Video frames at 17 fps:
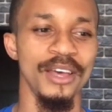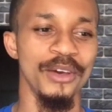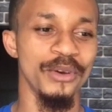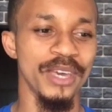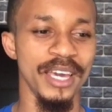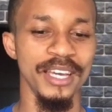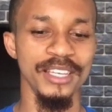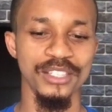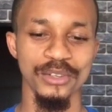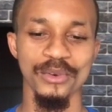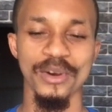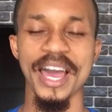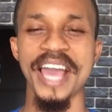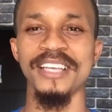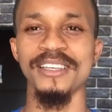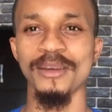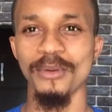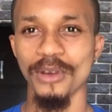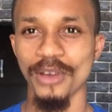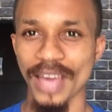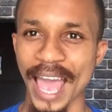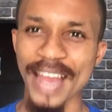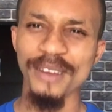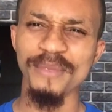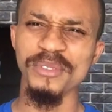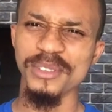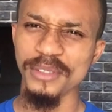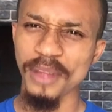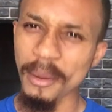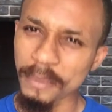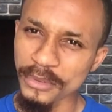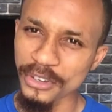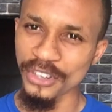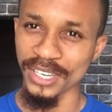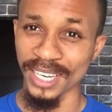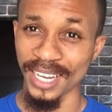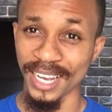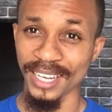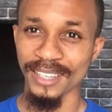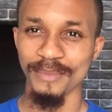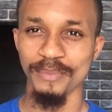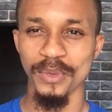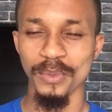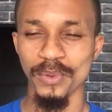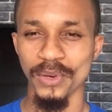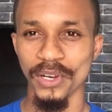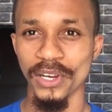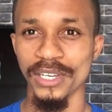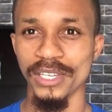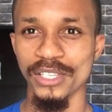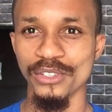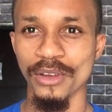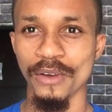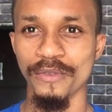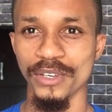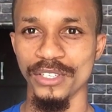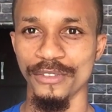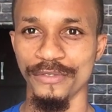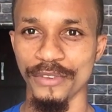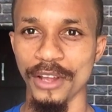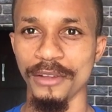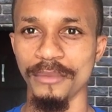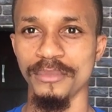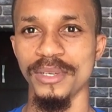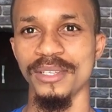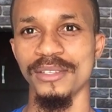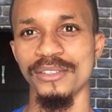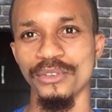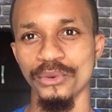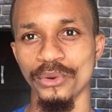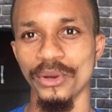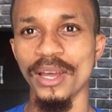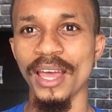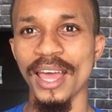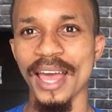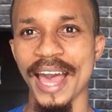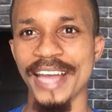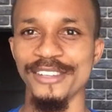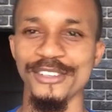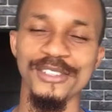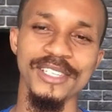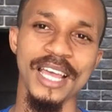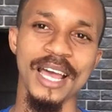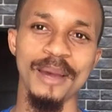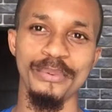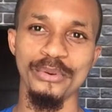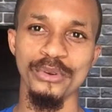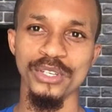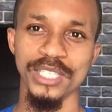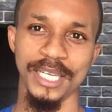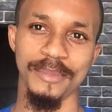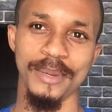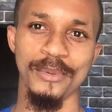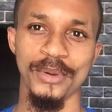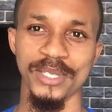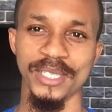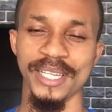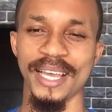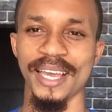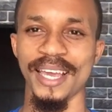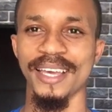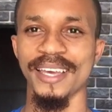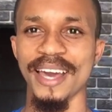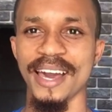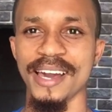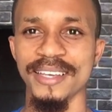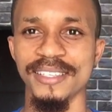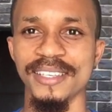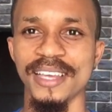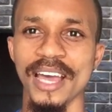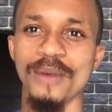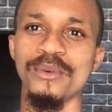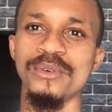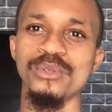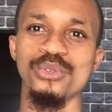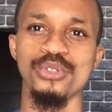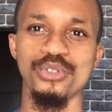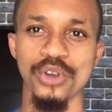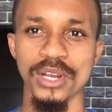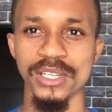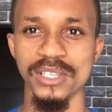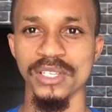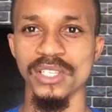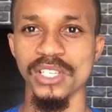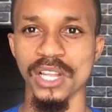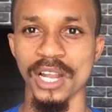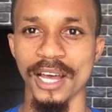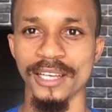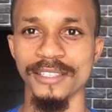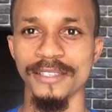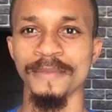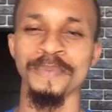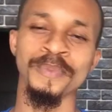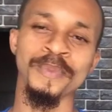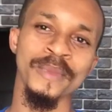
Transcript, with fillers: okay so i kind of stumbled on it people learning software development so i just approached them and was like guys i want to join in this class